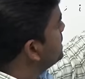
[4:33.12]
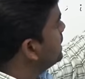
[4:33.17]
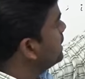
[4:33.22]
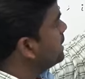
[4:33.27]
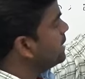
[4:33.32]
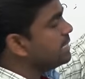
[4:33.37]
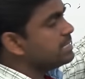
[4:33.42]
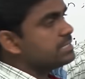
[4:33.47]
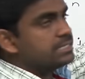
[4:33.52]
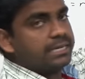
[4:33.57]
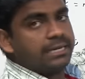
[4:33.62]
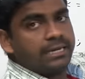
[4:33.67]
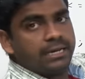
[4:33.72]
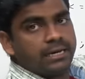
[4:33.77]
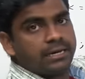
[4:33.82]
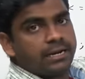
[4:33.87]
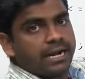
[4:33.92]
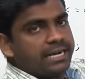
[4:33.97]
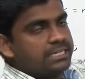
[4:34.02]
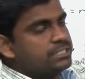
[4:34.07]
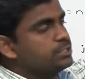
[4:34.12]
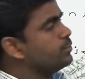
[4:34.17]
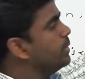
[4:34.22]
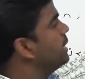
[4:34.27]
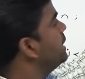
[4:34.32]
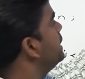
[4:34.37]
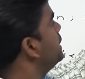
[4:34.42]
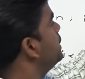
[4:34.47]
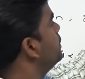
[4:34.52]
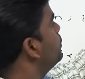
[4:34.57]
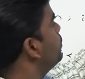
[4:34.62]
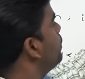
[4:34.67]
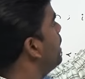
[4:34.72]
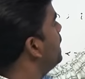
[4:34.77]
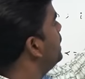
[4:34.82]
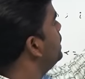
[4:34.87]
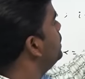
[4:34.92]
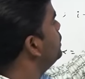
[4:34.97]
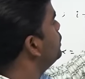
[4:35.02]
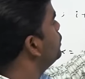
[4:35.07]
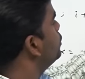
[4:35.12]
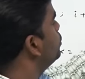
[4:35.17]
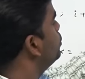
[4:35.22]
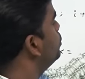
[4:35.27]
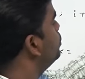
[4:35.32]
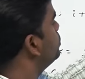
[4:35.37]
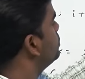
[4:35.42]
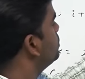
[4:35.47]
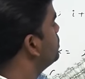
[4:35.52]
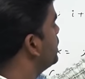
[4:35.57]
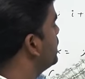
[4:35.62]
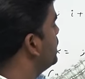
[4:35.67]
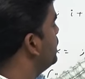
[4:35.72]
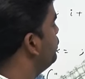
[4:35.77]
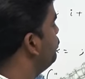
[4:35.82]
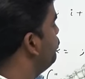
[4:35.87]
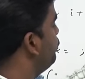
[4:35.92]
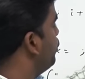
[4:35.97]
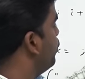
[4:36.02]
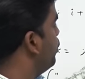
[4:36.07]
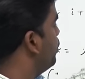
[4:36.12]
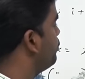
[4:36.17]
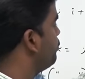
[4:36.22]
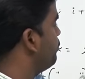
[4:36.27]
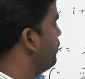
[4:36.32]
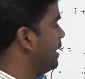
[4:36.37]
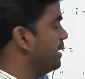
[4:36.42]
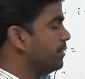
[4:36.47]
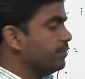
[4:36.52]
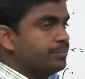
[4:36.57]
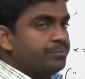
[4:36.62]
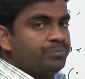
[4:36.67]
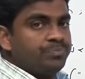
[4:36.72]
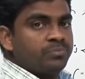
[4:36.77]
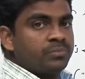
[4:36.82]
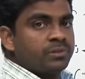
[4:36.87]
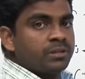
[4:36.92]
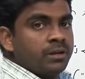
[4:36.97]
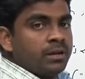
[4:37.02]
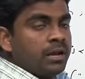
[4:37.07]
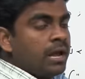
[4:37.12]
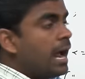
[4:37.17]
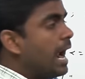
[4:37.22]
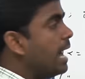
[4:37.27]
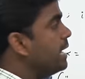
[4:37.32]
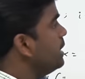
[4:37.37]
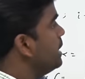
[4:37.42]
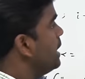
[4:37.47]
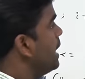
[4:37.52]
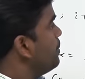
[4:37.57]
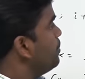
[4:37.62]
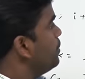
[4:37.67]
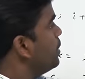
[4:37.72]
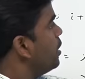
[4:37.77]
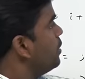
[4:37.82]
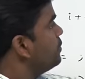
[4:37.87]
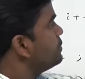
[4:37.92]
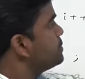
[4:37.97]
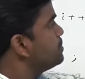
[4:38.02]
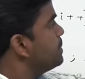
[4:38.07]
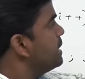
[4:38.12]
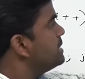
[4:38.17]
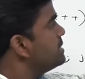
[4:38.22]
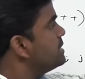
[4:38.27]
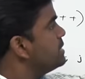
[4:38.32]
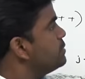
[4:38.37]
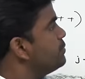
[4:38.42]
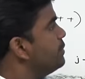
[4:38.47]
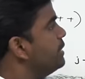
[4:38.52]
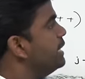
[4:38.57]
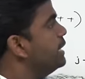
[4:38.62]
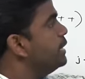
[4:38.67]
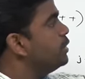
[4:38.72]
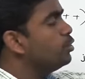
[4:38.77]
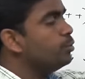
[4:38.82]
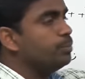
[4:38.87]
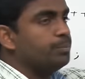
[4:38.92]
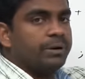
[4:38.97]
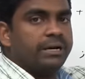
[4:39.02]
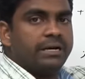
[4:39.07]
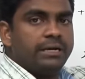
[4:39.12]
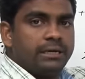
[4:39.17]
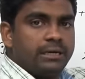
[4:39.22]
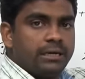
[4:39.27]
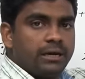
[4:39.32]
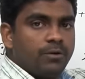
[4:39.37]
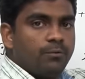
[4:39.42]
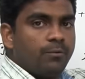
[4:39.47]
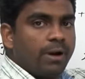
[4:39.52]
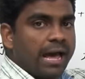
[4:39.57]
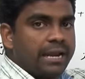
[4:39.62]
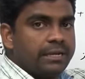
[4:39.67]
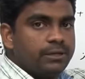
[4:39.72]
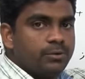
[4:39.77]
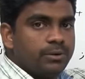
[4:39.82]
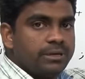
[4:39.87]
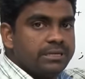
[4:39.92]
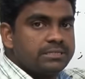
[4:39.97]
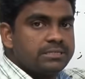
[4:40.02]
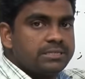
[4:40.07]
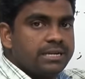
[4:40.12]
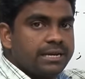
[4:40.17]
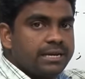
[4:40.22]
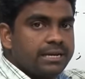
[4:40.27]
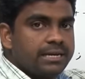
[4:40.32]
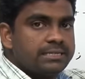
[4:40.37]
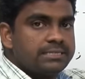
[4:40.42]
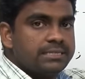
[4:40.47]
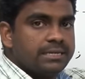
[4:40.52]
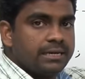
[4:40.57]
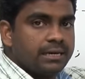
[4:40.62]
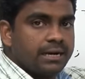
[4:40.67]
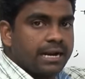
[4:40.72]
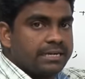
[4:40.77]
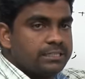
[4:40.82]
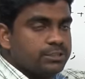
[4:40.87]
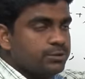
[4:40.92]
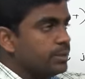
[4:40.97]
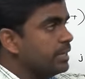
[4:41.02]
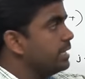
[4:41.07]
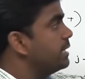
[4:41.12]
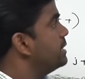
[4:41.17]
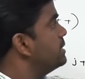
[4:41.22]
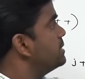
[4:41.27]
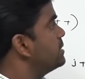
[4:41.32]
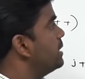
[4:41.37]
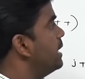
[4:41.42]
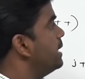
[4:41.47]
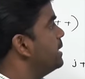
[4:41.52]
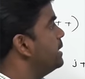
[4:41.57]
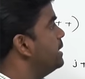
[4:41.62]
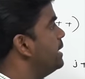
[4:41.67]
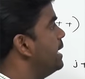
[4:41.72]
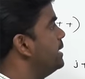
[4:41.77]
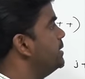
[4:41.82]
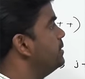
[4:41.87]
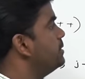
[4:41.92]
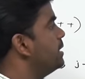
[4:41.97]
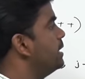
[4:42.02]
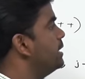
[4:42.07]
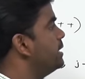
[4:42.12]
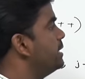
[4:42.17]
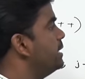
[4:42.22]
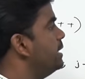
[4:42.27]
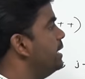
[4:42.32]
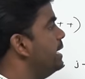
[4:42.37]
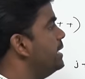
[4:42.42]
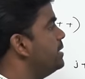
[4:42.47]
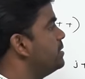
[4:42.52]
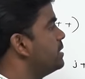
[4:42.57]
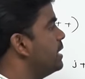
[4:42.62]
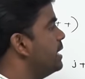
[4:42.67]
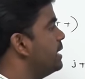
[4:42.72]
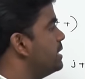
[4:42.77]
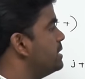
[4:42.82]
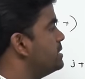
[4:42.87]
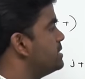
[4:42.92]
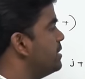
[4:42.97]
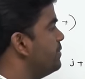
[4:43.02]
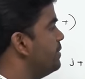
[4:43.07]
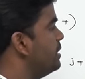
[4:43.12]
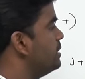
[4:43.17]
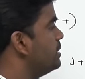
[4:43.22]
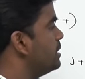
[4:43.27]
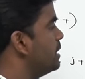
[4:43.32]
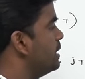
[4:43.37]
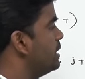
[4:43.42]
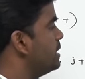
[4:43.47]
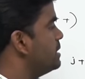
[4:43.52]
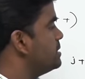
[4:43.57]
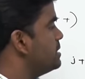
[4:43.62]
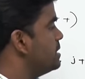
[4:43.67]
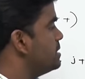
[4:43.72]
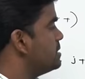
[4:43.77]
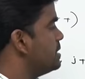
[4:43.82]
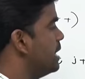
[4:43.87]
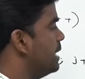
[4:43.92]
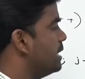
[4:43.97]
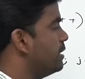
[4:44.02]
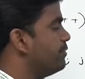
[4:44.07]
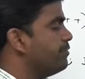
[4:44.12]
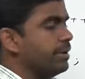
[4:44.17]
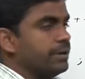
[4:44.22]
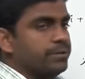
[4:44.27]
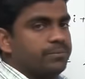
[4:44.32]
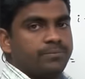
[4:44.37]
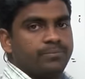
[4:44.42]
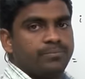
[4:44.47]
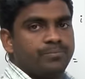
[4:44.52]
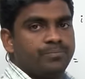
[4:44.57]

increasing gradually 1, 2, 3, 4, 5 and the number of spaces we need to print value is decreasing gradually 39 38 37 36 35